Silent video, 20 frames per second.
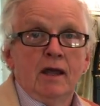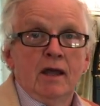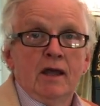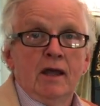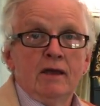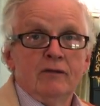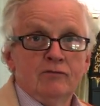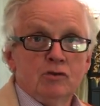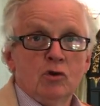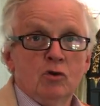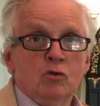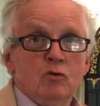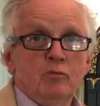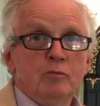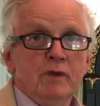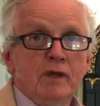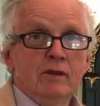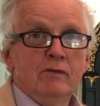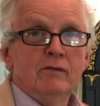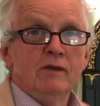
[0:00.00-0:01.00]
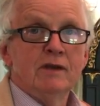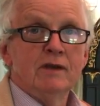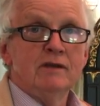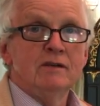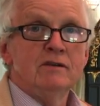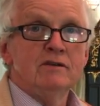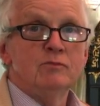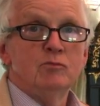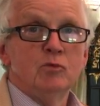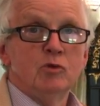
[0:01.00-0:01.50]
have told me that
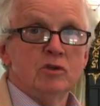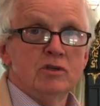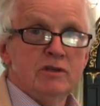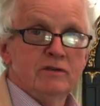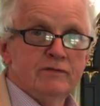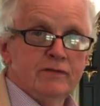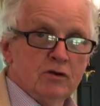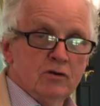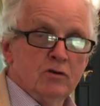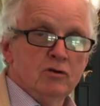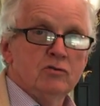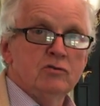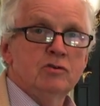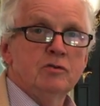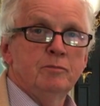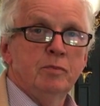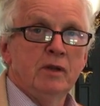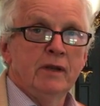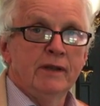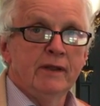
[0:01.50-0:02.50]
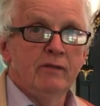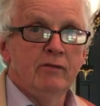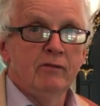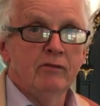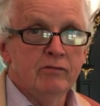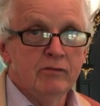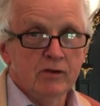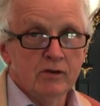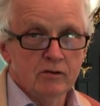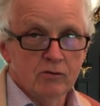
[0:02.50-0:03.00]
it is more difficult to play the
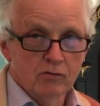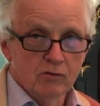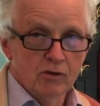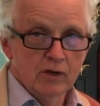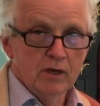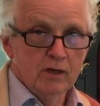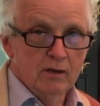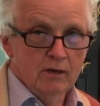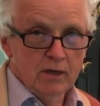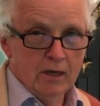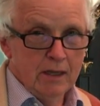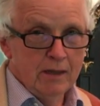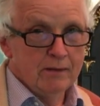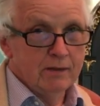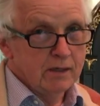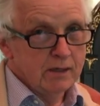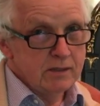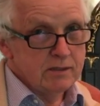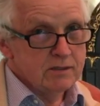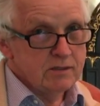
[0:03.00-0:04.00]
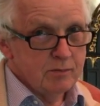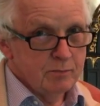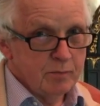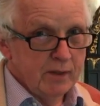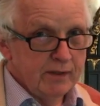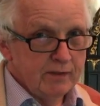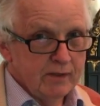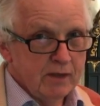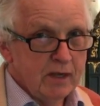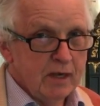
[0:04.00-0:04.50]
theater organ than it is to
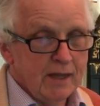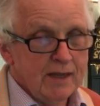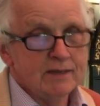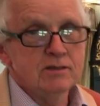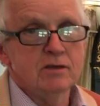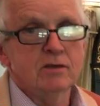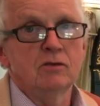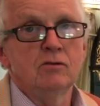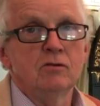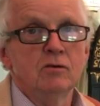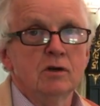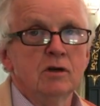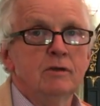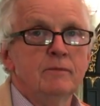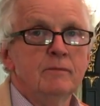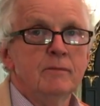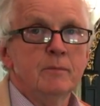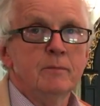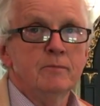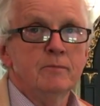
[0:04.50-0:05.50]
play the classical organ.